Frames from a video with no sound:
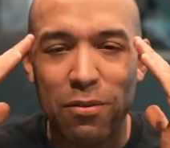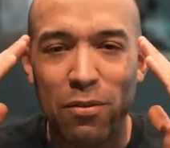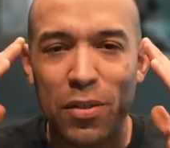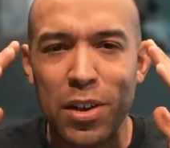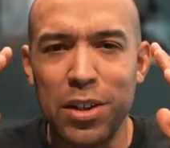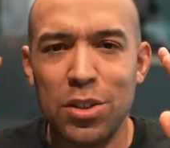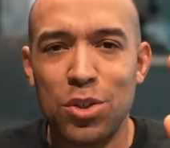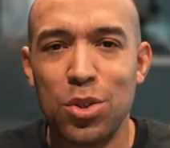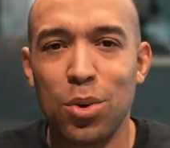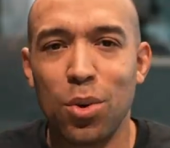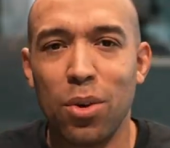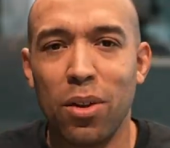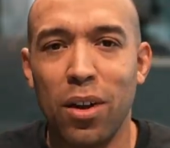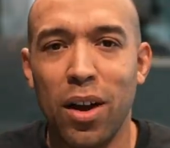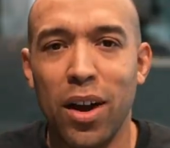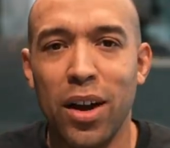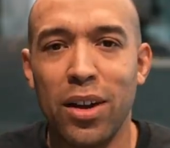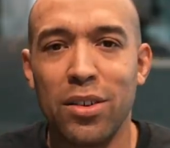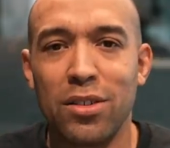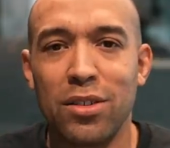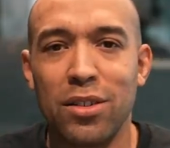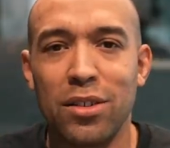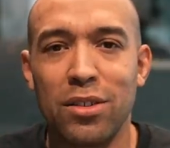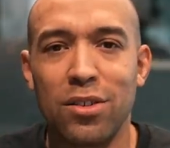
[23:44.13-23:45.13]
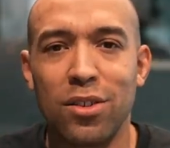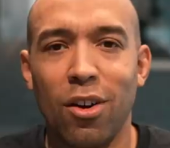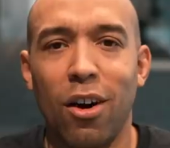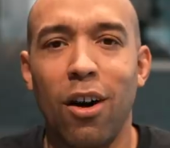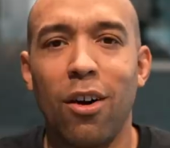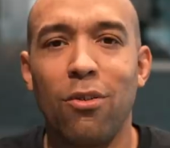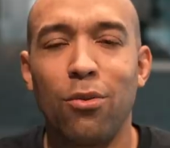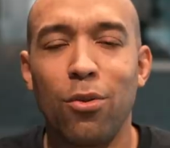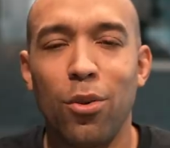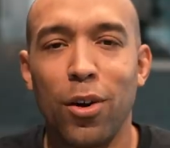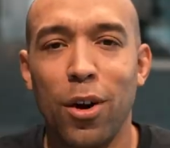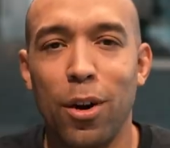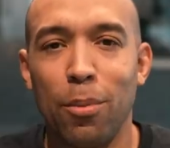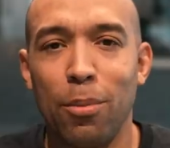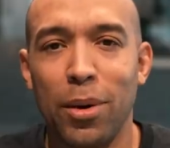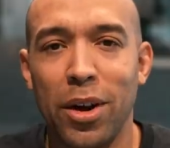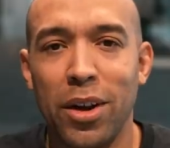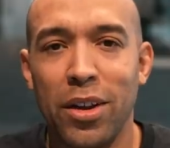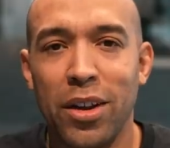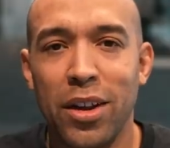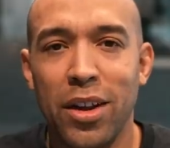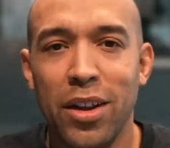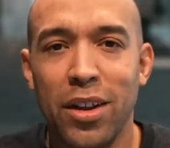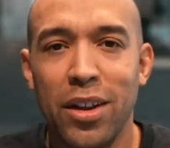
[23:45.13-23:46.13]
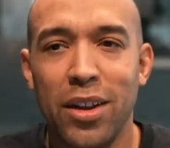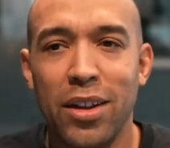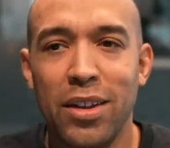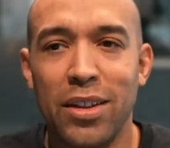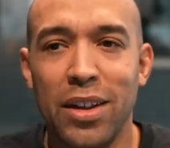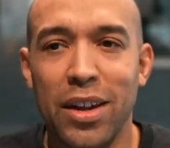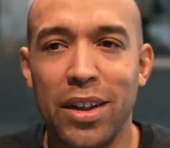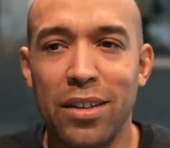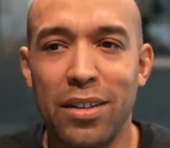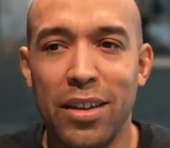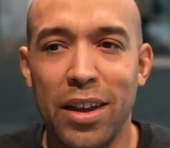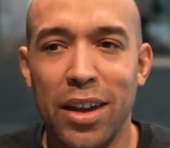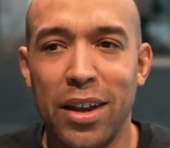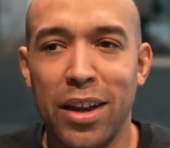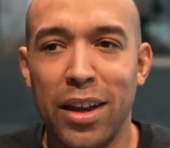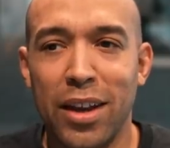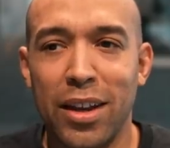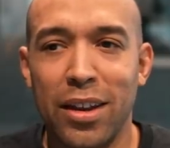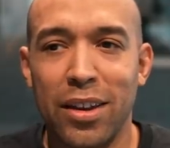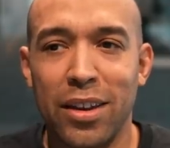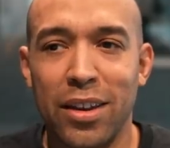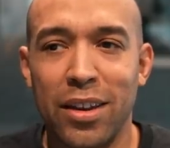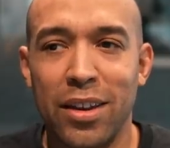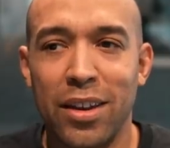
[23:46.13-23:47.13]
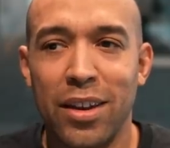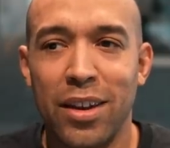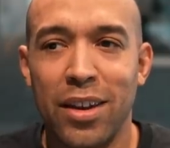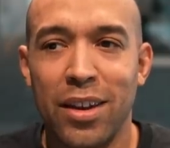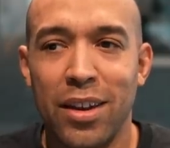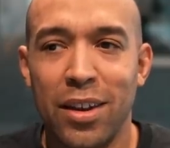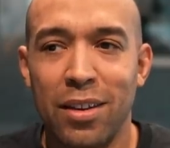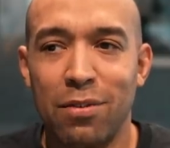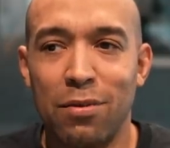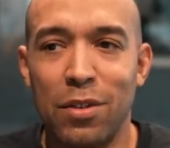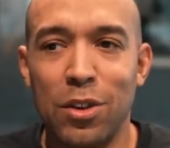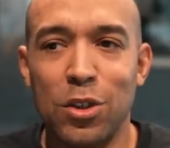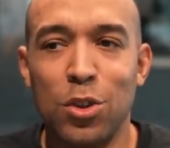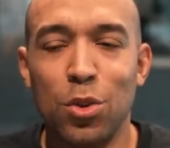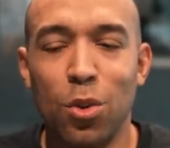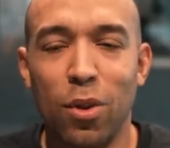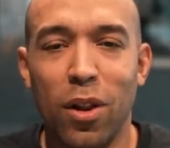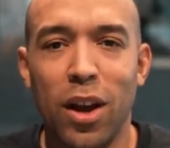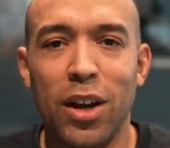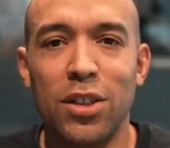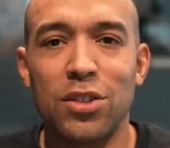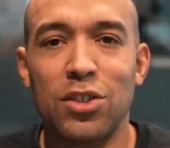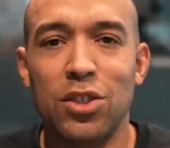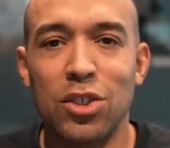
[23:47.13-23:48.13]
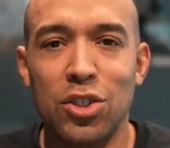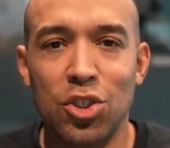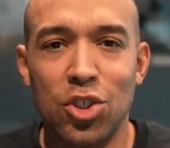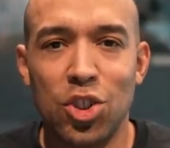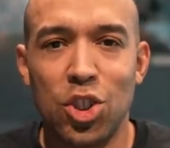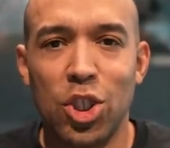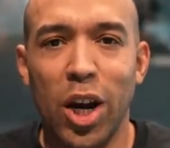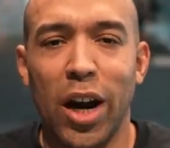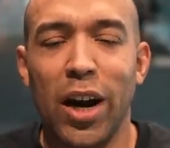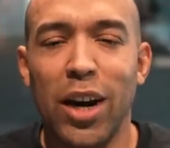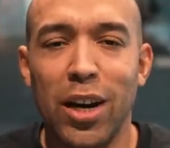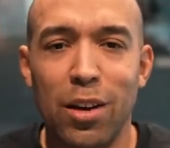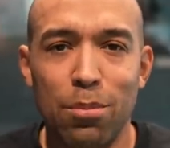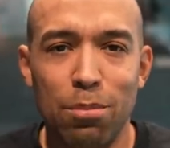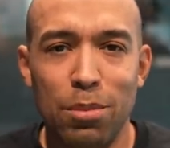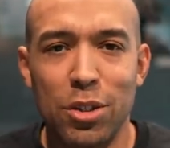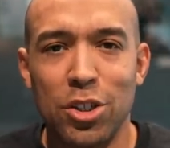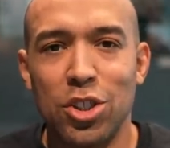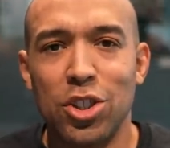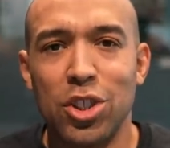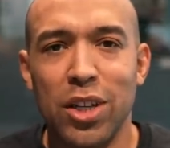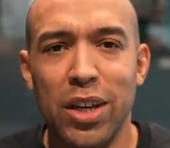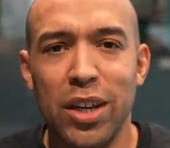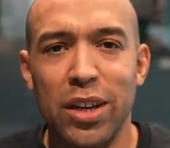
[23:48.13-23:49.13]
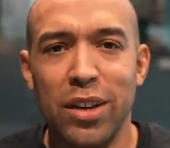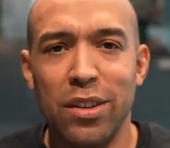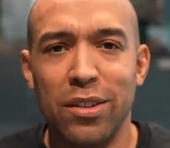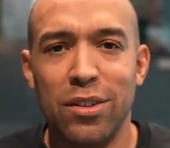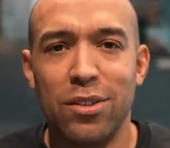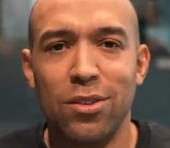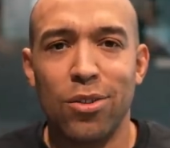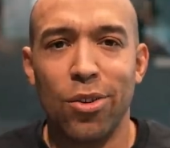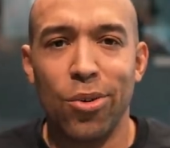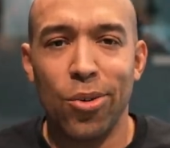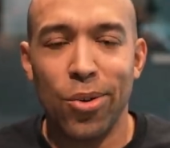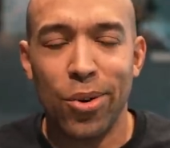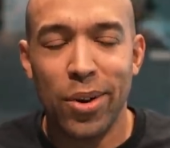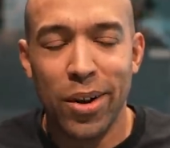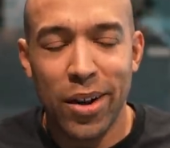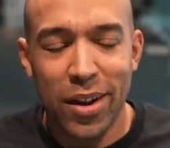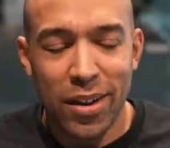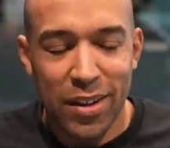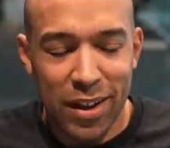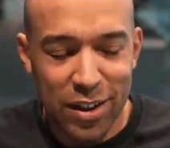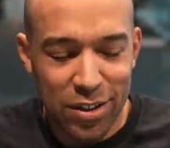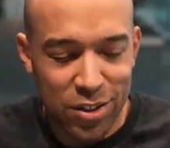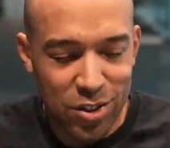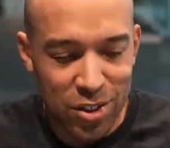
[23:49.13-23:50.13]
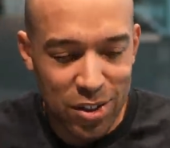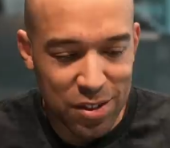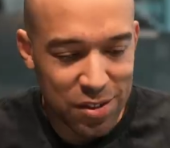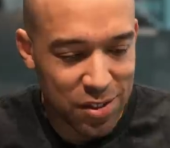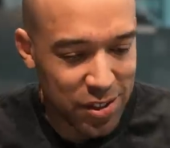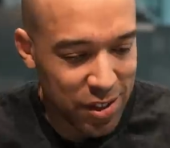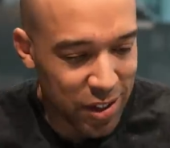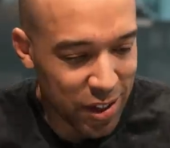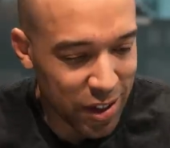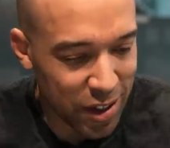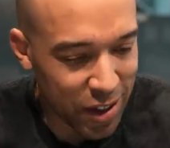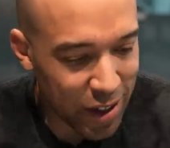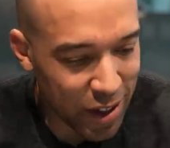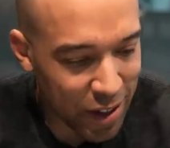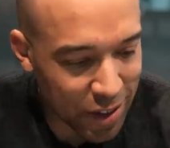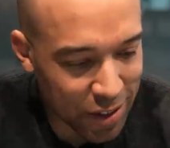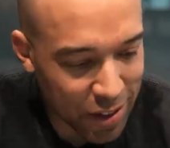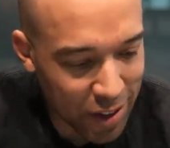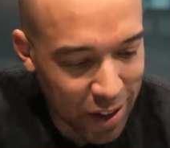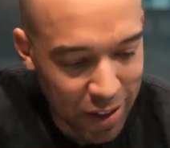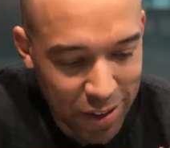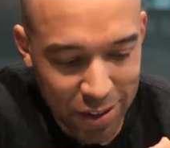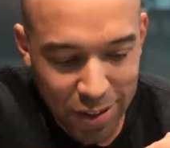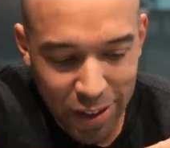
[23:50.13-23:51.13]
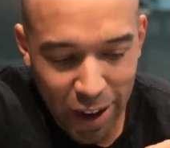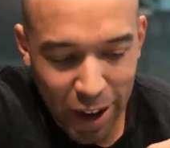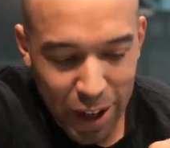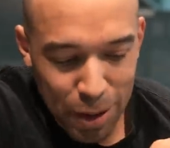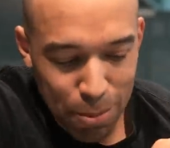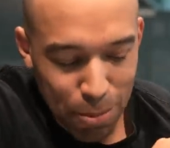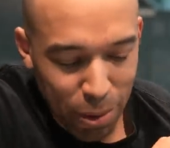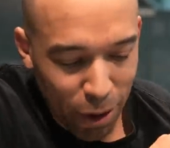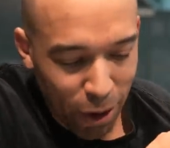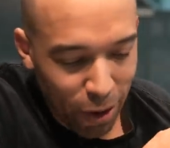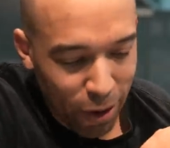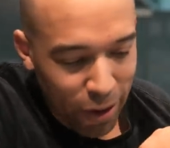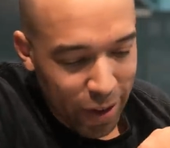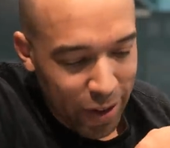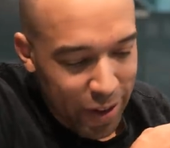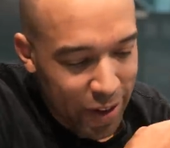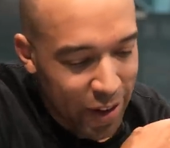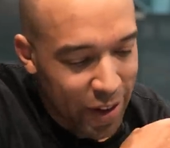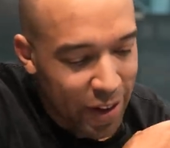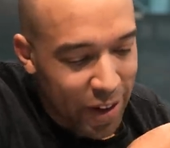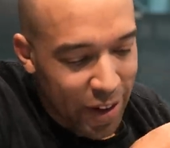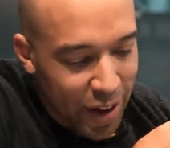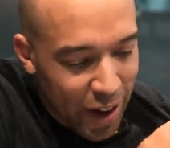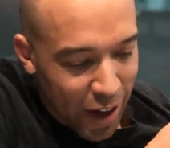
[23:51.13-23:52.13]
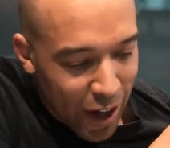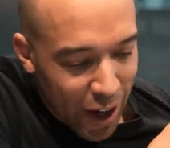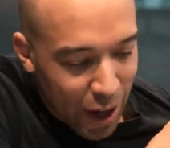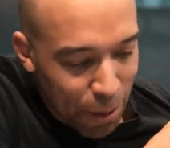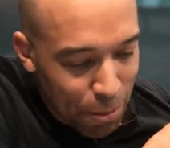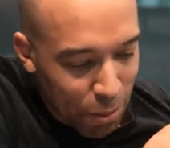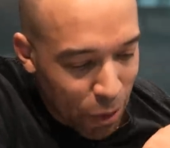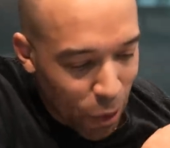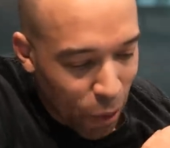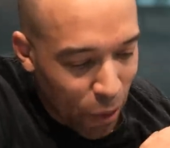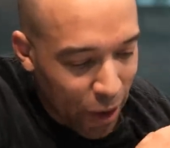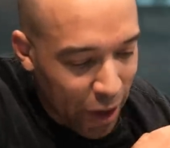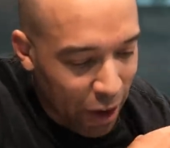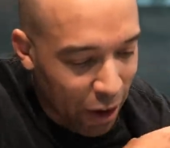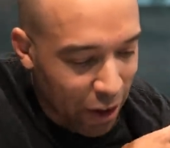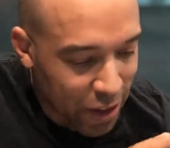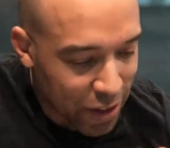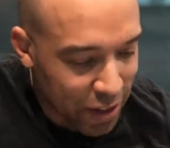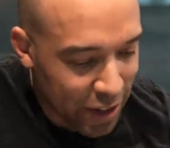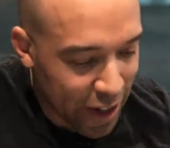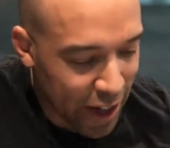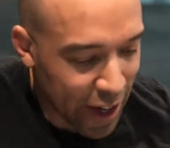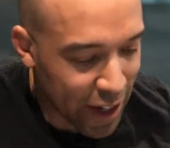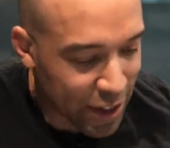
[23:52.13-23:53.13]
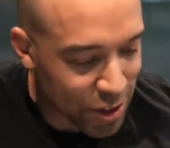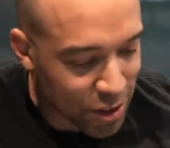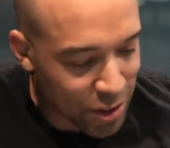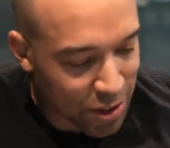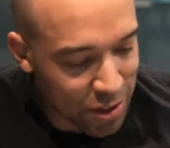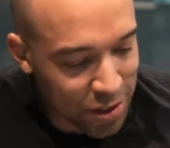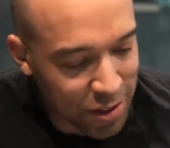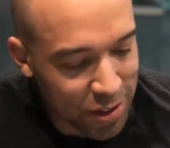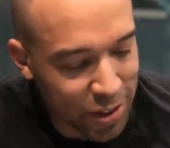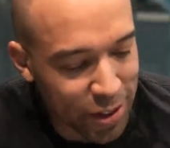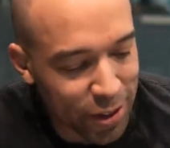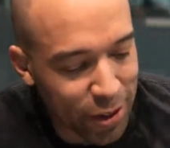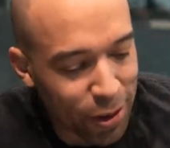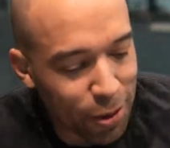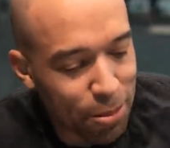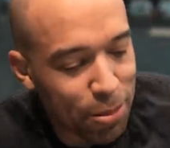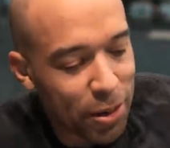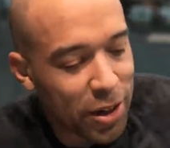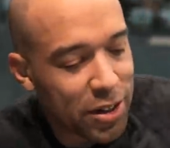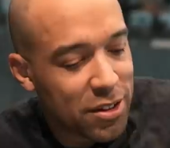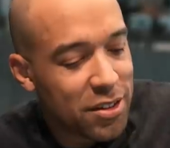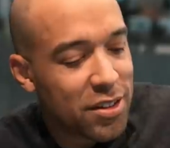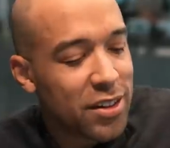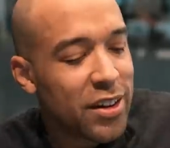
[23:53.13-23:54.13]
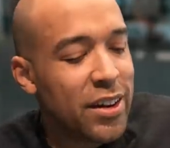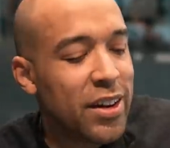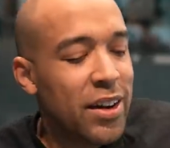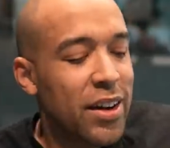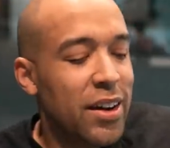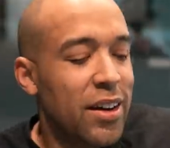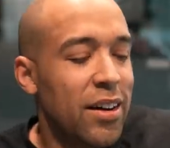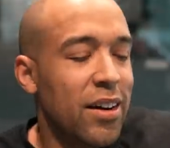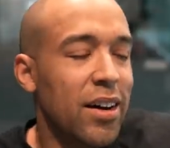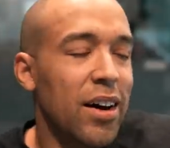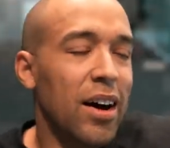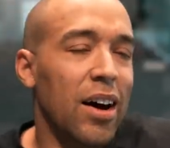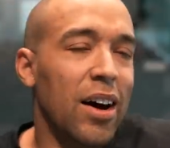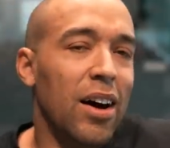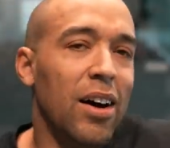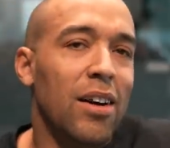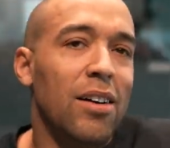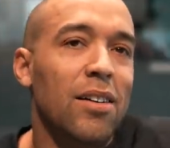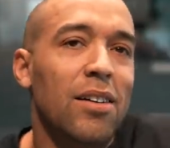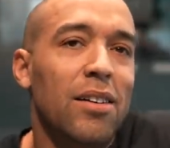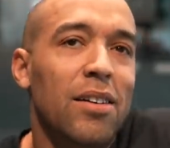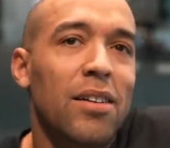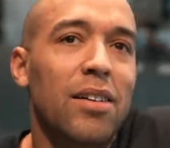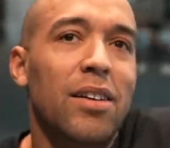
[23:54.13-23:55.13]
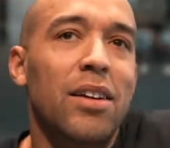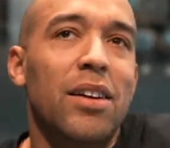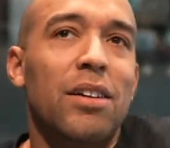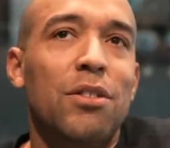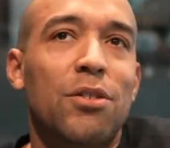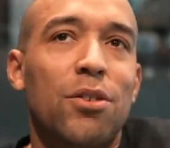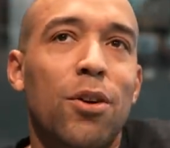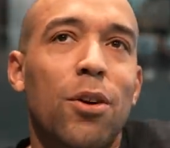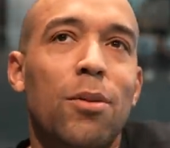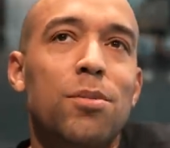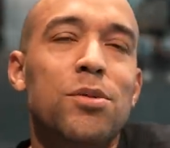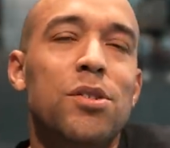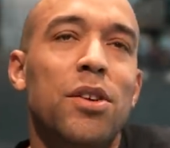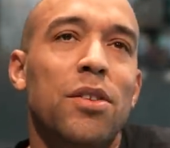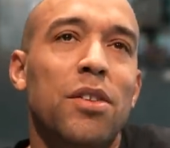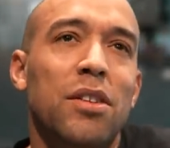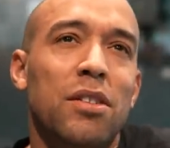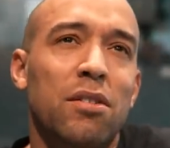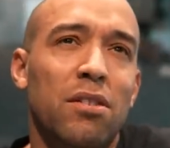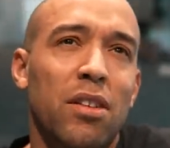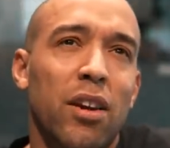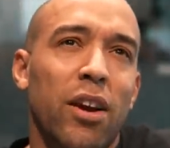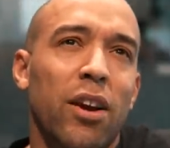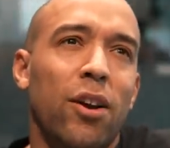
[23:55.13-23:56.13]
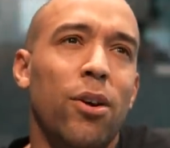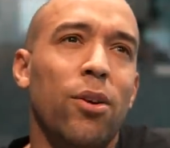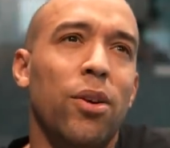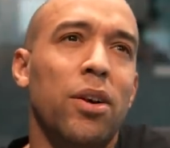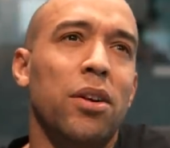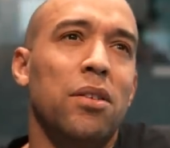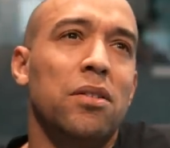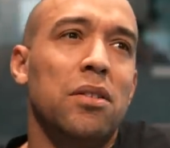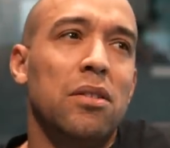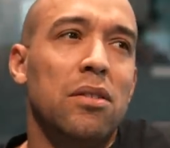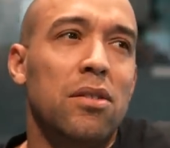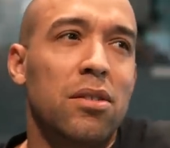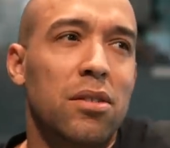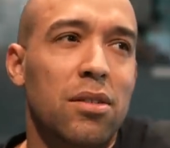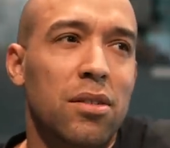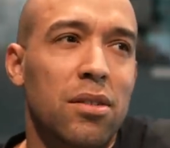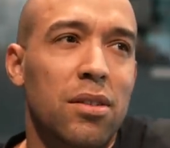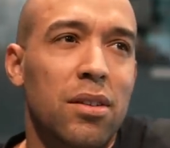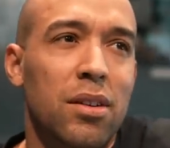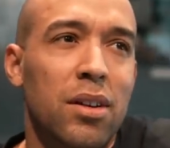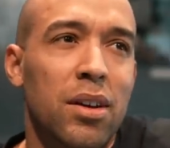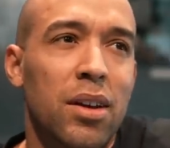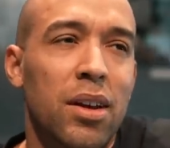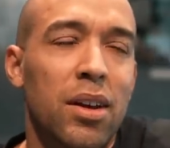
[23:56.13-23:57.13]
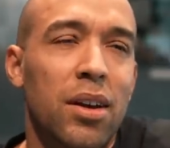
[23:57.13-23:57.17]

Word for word: visualize the software, but they, they can visualize these giant machines. So that's just a, a, a sidebar um, going on tangents here. But uh, in terms of the Terrans,